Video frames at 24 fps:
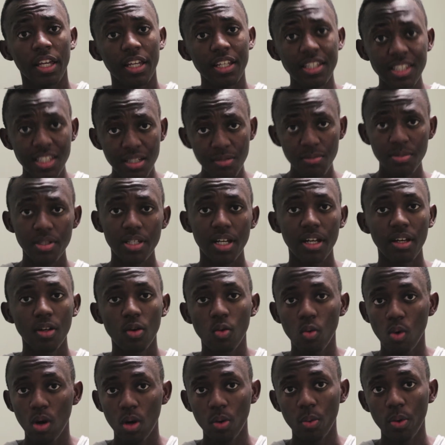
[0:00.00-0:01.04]
It seems like
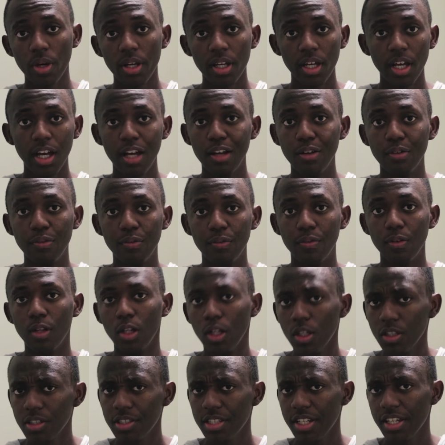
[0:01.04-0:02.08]
Huawei have
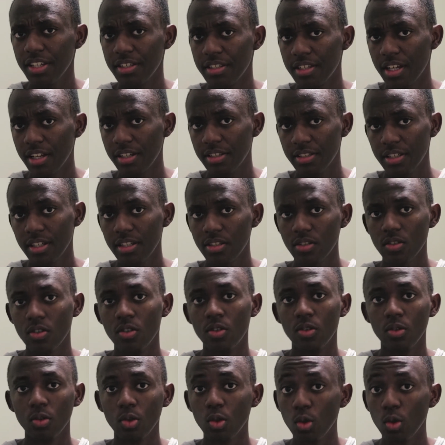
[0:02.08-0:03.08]
lost its access on